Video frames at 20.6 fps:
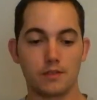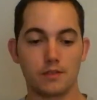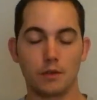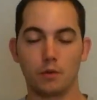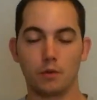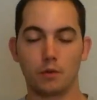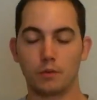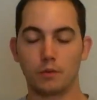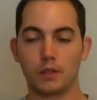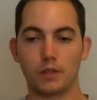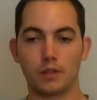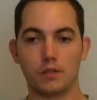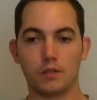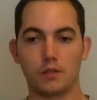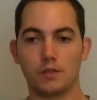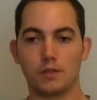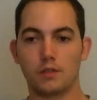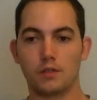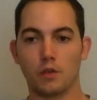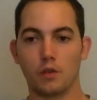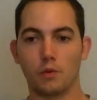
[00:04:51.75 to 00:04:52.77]
They weren't really
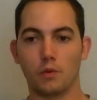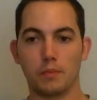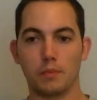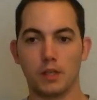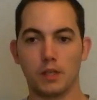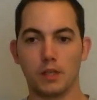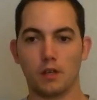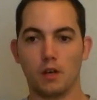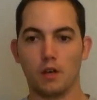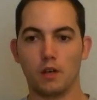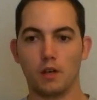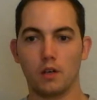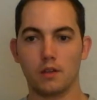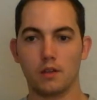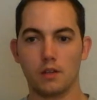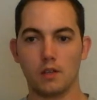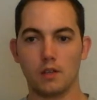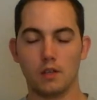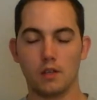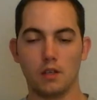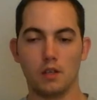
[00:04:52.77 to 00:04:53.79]
so big on
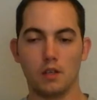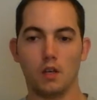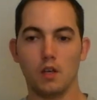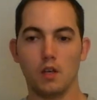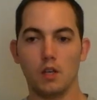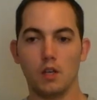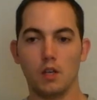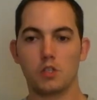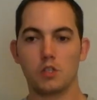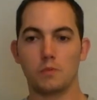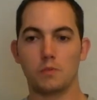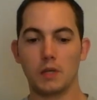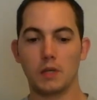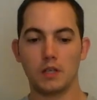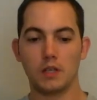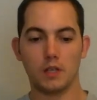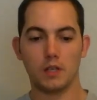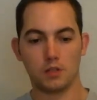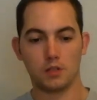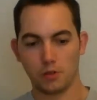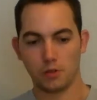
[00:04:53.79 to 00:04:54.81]
the speed
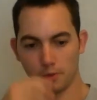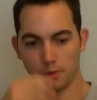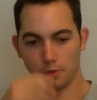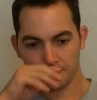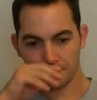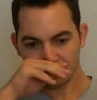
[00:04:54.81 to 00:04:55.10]
issue.